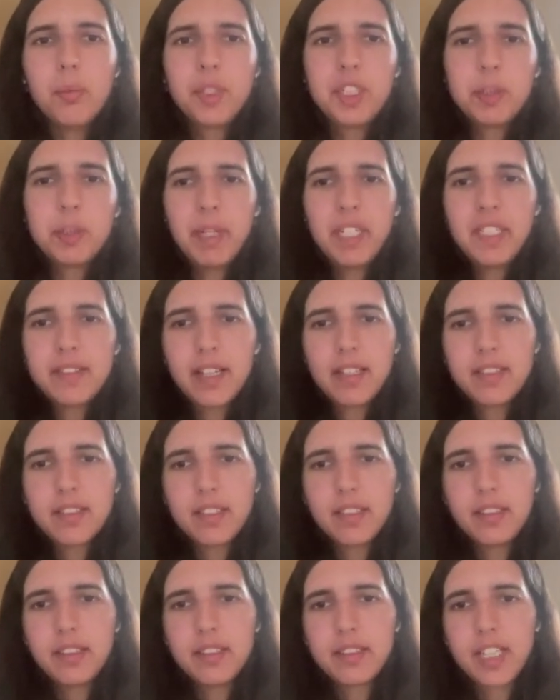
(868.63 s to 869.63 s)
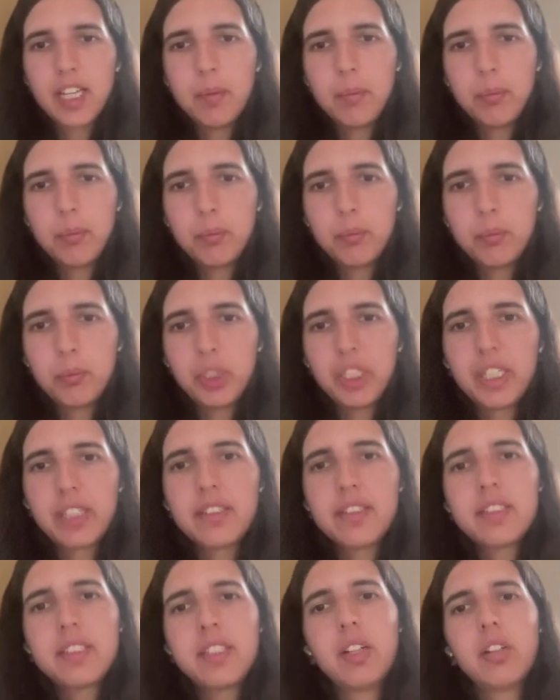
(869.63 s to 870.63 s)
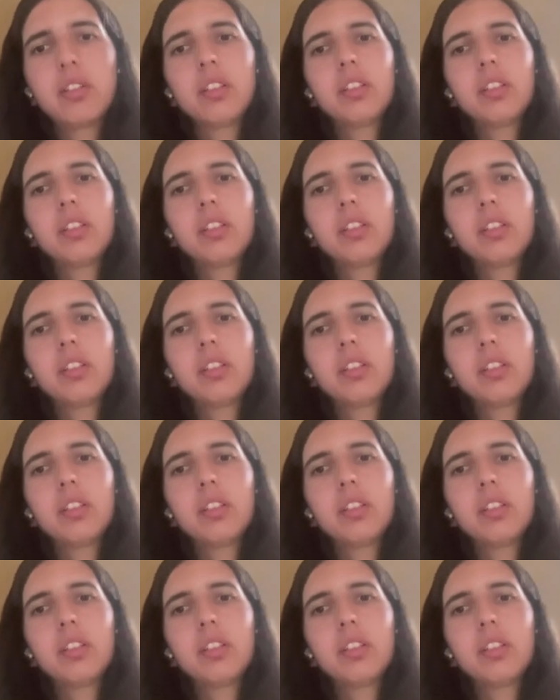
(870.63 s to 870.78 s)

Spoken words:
which makes sense. And the same we can see